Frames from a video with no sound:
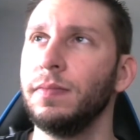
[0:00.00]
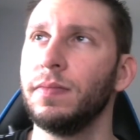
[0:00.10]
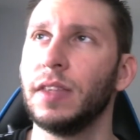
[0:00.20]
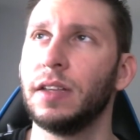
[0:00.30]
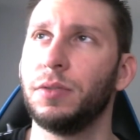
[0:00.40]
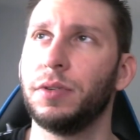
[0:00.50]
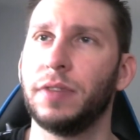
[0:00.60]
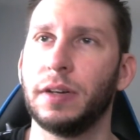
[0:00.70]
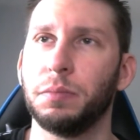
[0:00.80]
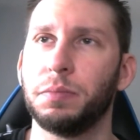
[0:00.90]
I wonder if I
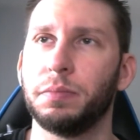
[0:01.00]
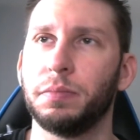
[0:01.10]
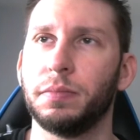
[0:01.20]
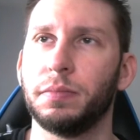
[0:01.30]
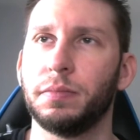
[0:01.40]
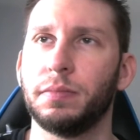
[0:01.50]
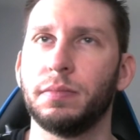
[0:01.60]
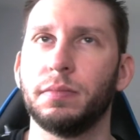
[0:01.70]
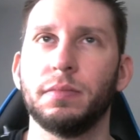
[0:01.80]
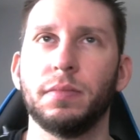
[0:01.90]
can
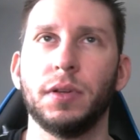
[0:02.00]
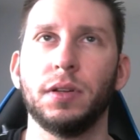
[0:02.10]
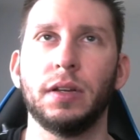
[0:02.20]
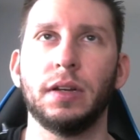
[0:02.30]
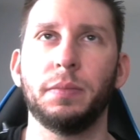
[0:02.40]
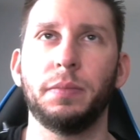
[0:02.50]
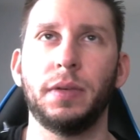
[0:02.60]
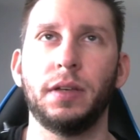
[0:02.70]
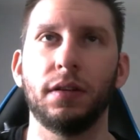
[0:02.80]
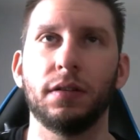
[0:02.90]
pull it up
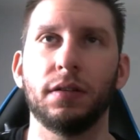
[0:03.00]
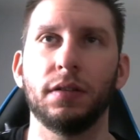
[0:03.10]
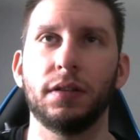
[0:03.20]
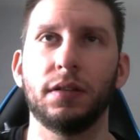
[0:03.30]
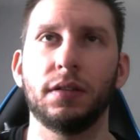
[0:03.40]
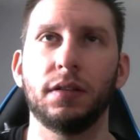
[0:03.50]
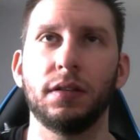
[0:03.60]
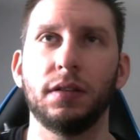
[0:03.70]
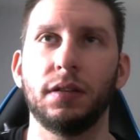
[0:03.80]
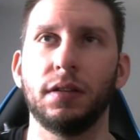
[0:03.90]
here. Let's
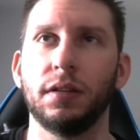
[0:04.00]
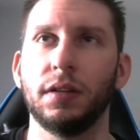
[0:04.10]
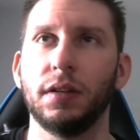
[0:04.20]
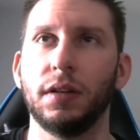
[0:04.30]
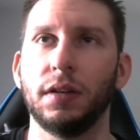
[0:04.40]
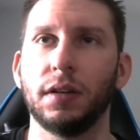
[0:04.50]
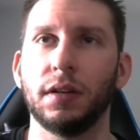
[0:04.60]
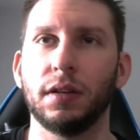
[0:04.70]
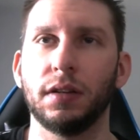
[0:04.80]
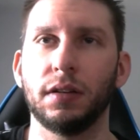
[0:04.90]
see.
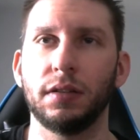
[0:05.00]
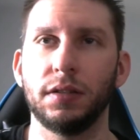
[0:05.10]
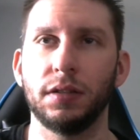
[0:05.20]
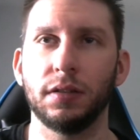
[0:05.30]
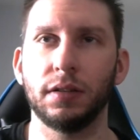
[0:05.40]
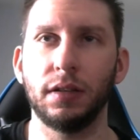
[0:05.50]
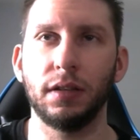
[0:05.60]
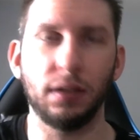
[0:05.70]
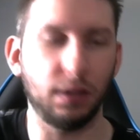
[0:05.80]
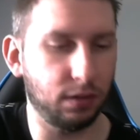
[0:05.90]
Uh, is it on
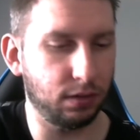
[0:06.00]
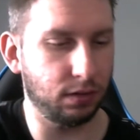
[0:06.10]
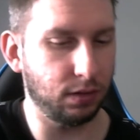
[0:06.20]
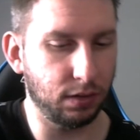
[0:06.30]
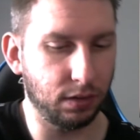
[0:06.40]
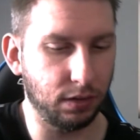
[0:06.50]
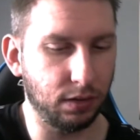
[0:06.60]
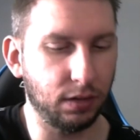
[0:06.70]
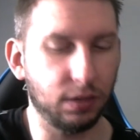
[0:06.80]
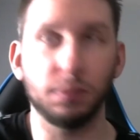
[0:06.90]
the
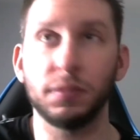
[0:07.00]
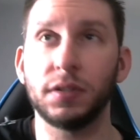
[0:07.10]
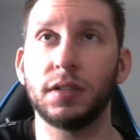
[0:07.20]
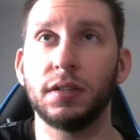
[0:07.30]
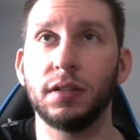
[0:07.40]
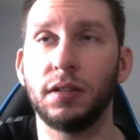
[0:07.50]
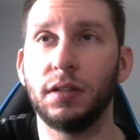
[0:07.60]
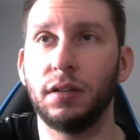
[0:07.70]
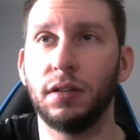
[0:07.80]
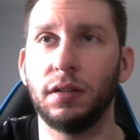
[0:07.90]

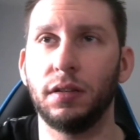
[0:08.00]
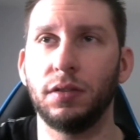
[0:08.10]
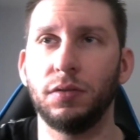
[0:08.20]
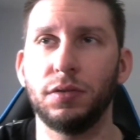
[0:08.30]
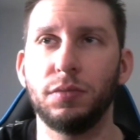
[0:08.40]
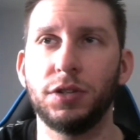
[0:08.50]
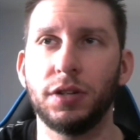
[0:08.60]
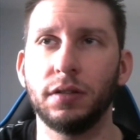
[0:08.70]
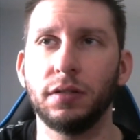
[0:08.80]
AMC YouTube channel?